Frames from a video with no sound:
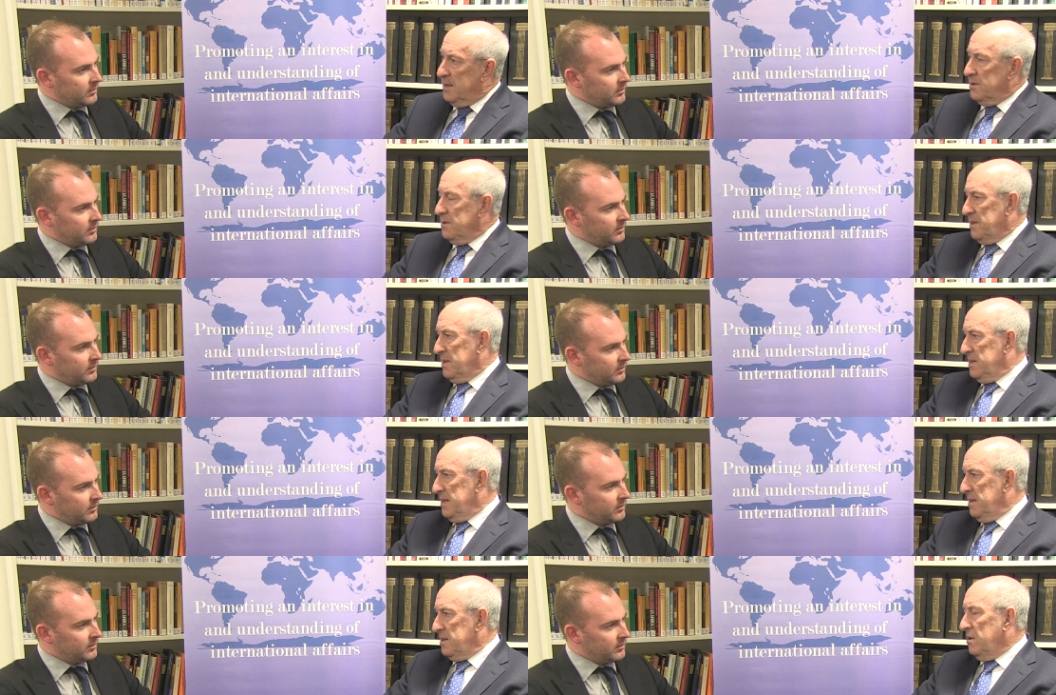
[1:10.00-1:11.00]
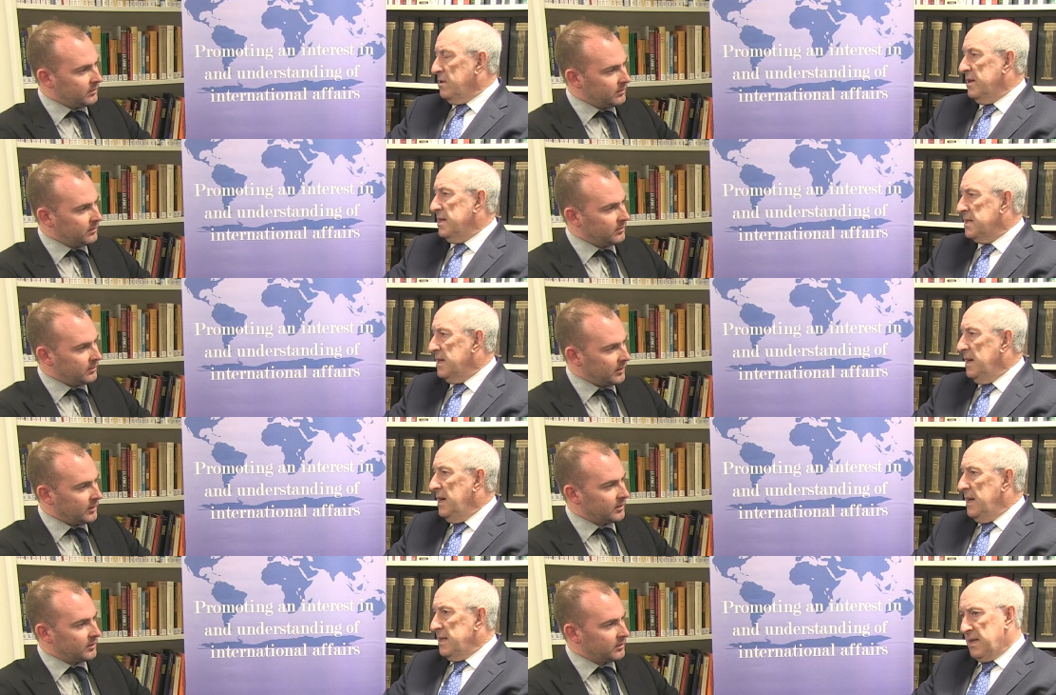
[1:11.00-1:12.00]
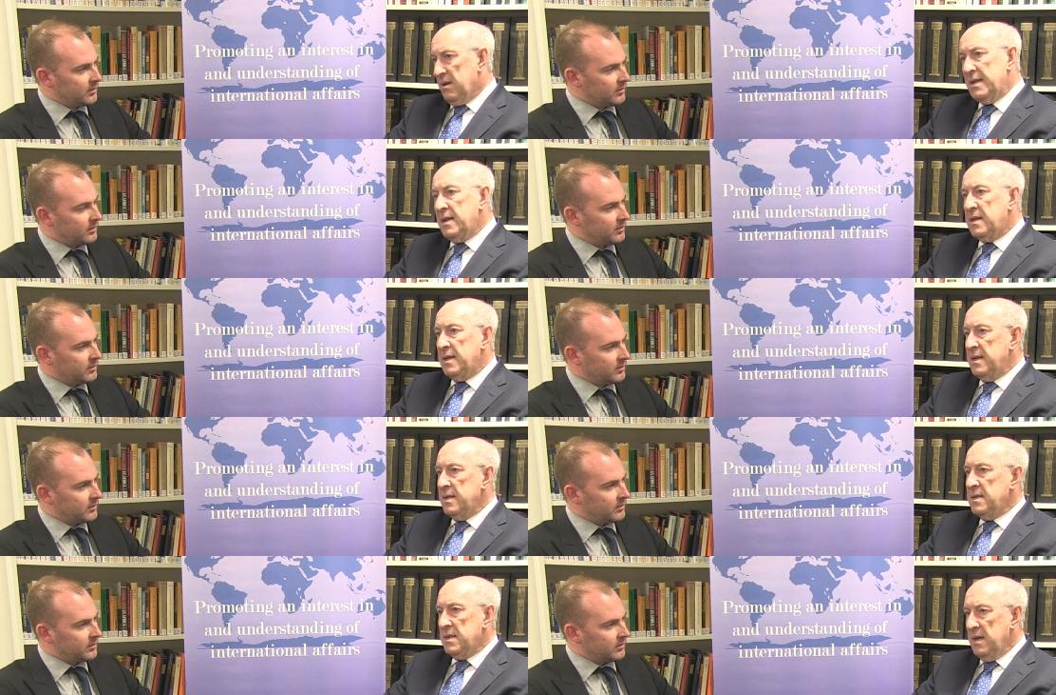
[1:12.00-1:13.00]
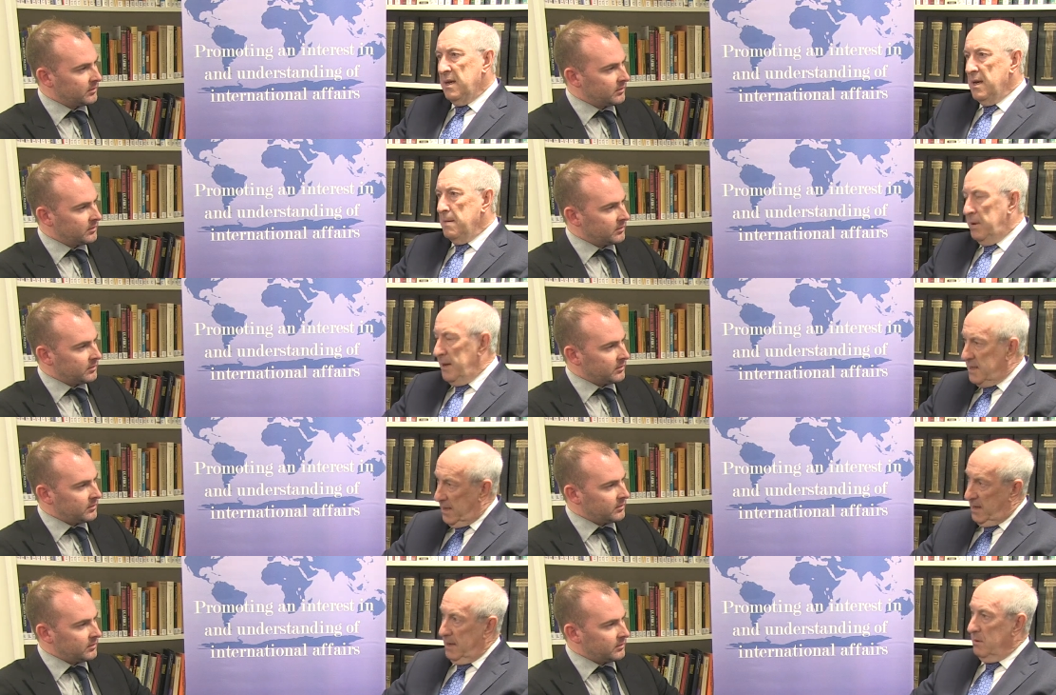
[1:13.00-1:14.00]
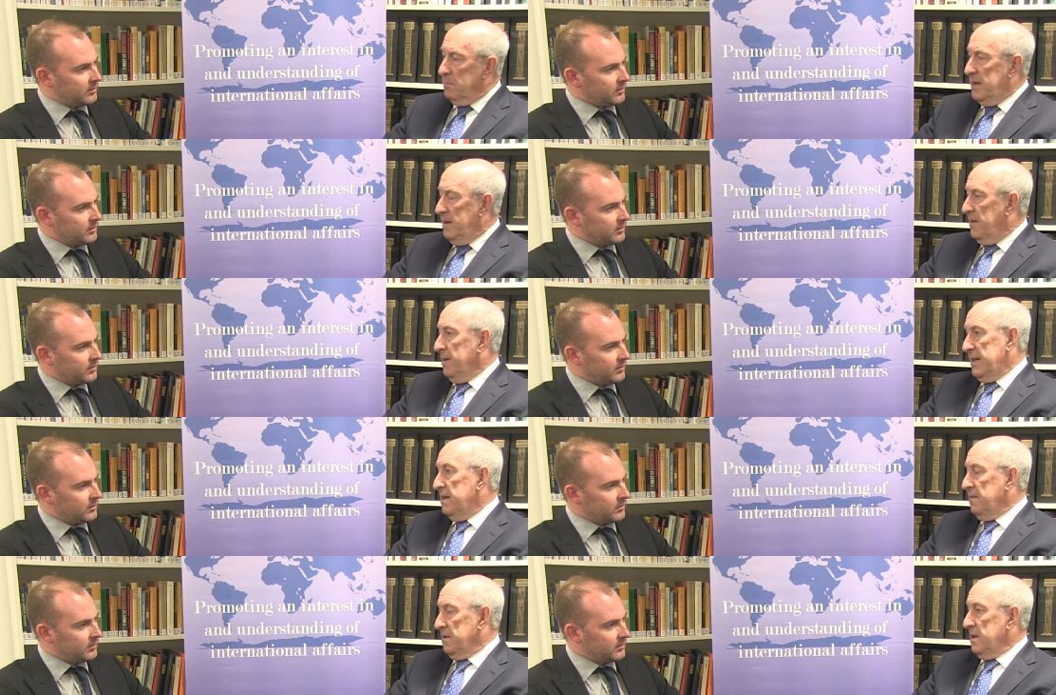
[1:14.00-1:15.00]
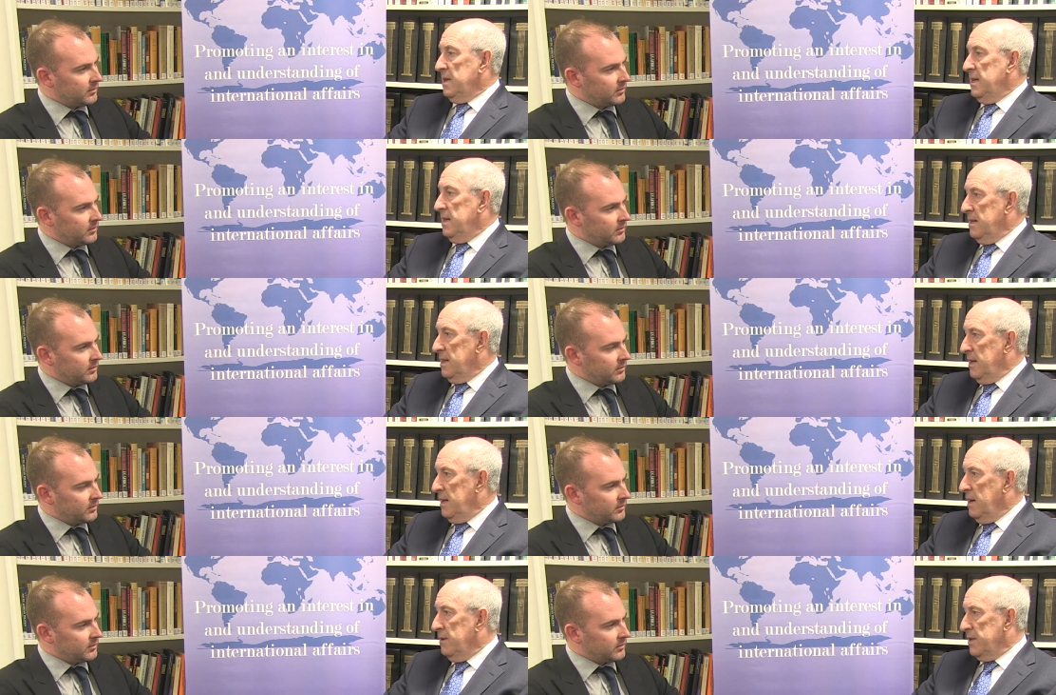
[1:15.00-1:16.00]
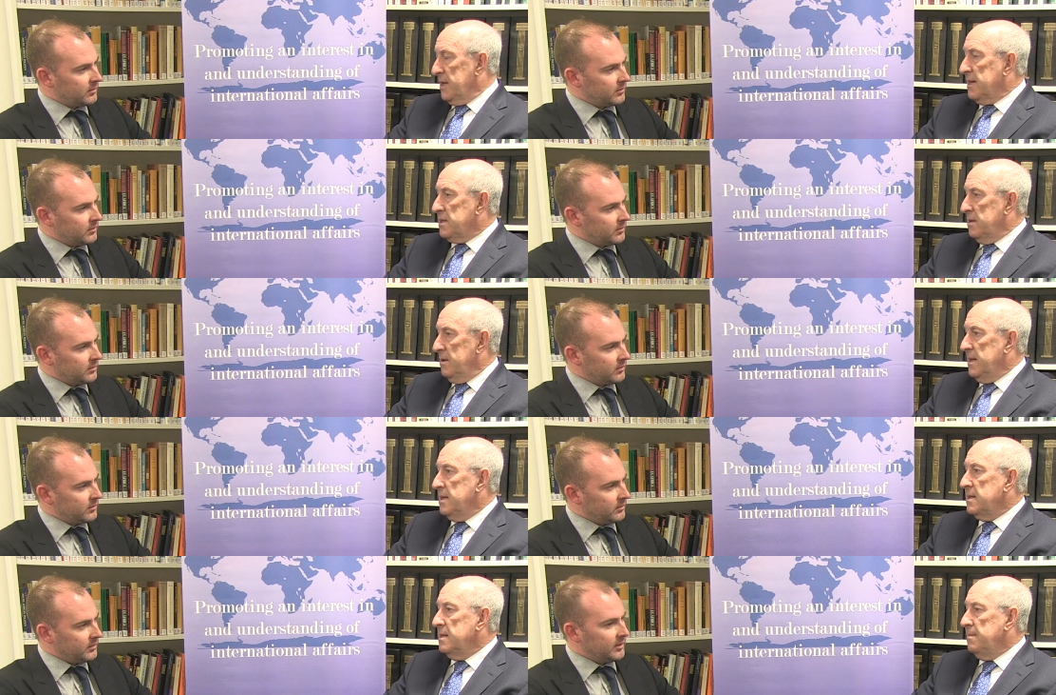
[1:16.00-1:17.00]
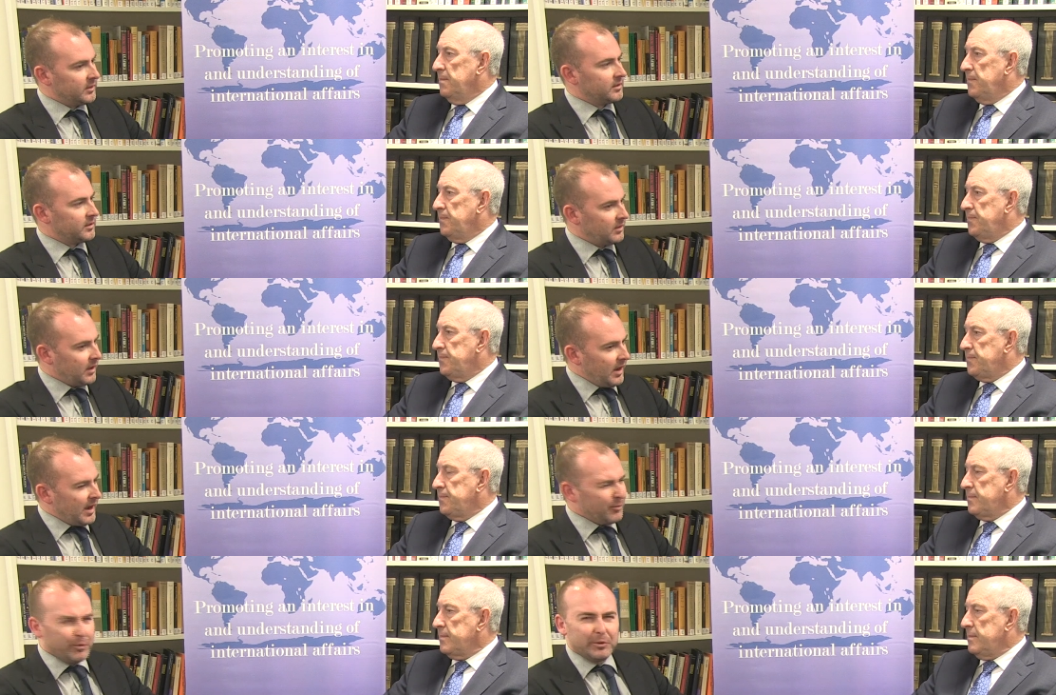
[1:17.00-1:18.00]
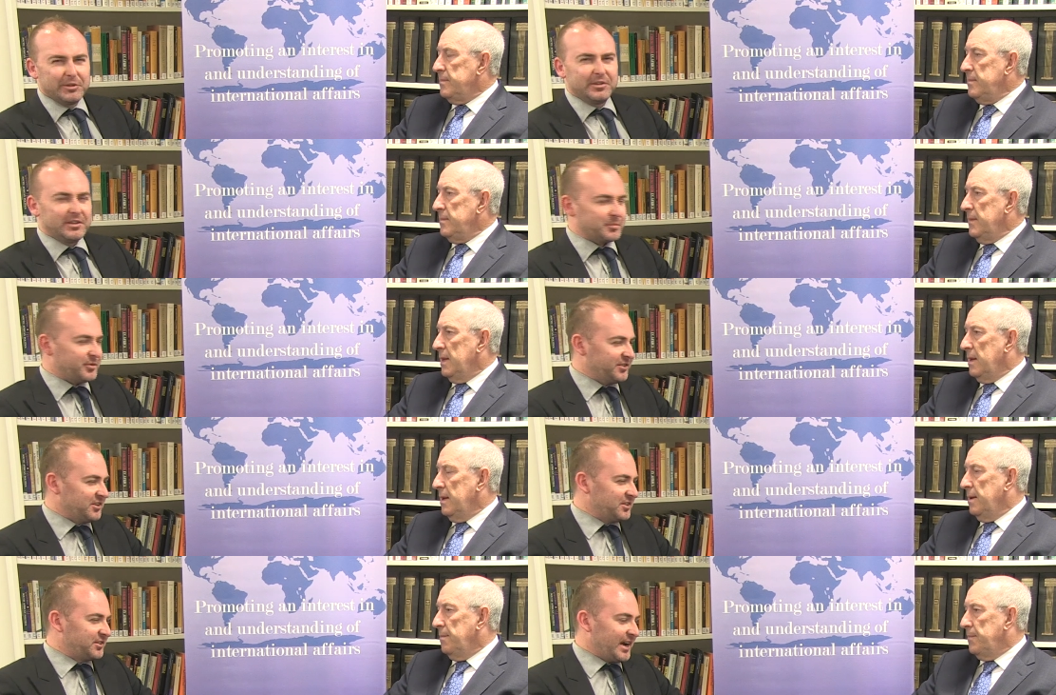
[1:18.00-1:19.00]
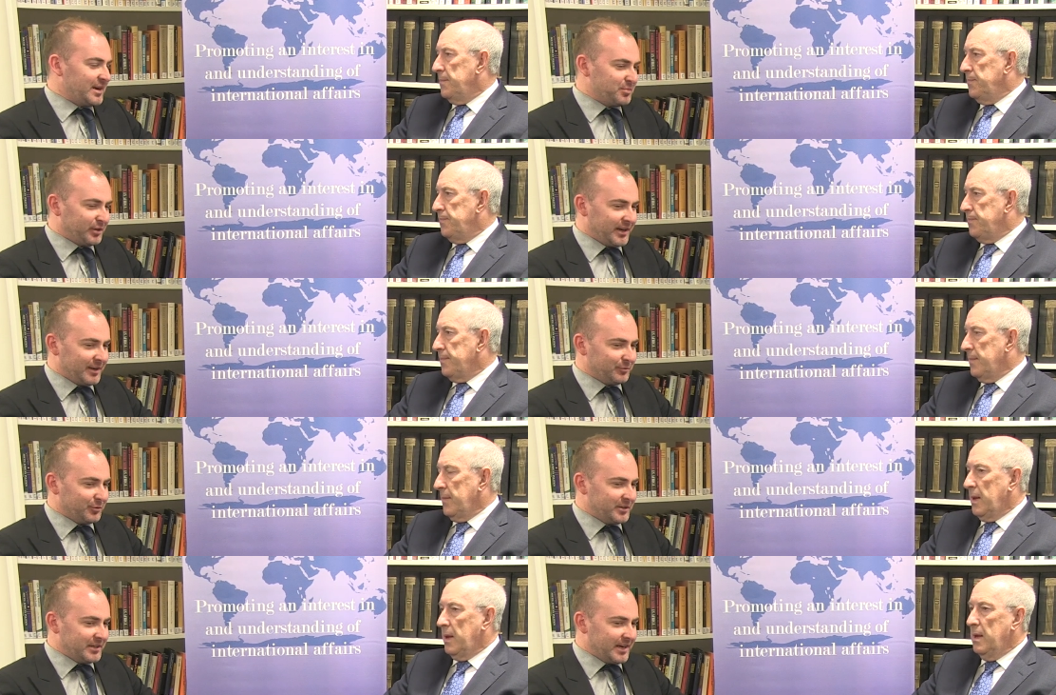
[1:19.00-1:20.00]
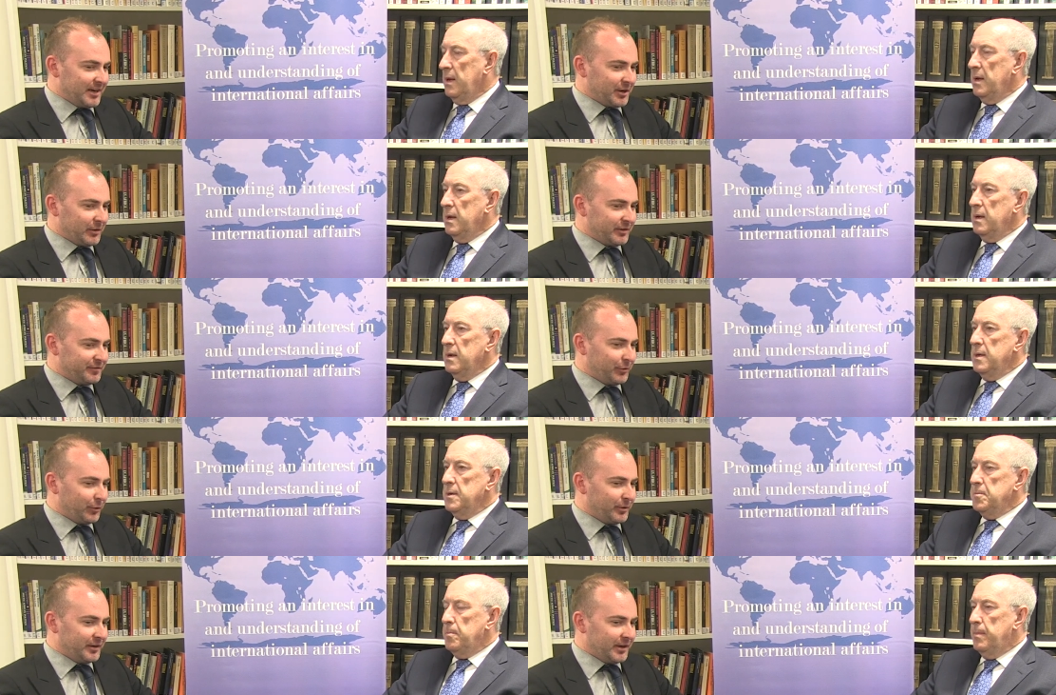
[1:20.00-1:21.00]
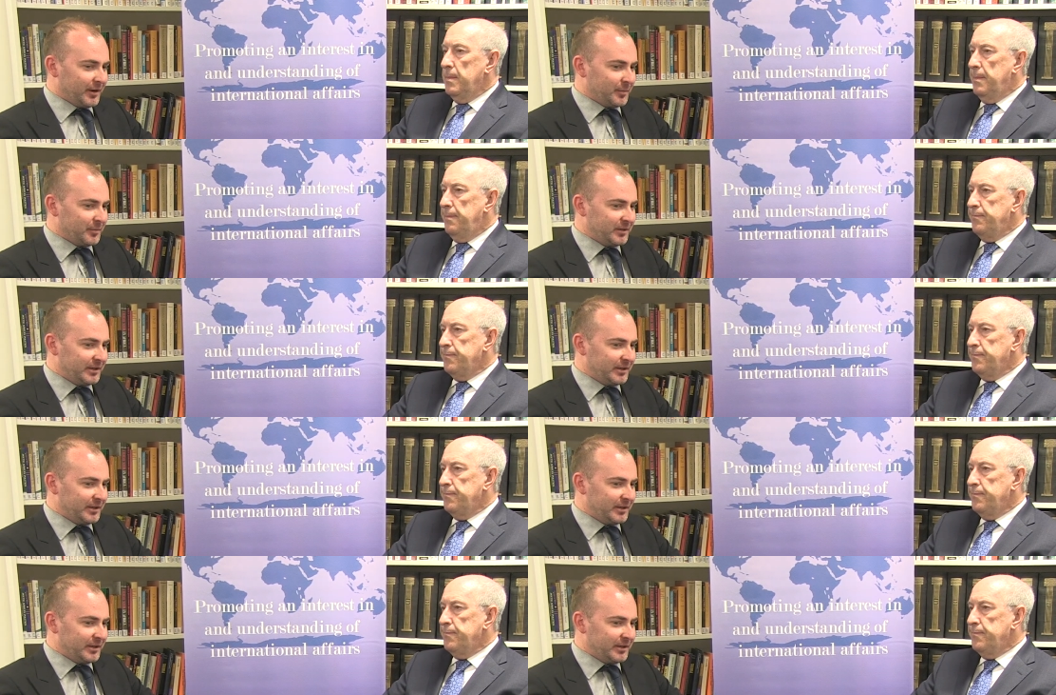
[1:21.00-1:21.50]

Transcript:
Speaker 1: and the 113th Congress. Yeah. So I think things politically will be very different in
Speaker 2: the over the next two years. Yeah. What do you think the president's game plan will be now going forward? Um,